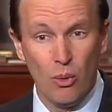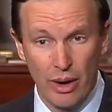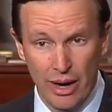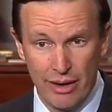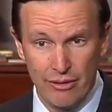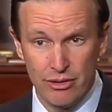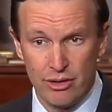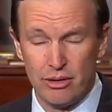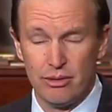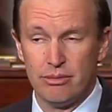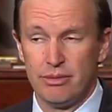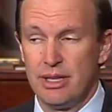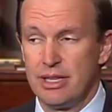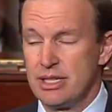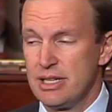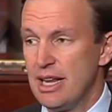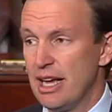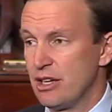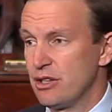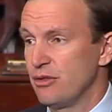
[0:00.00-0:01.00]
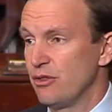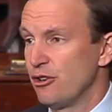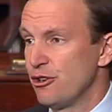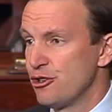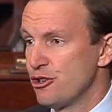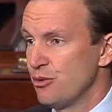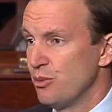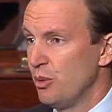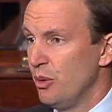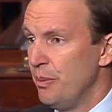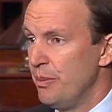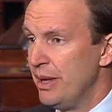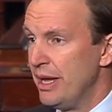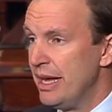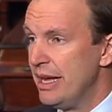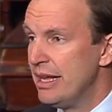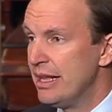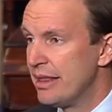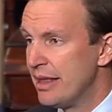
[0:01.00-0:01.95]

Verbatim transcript: whatever this next version will be,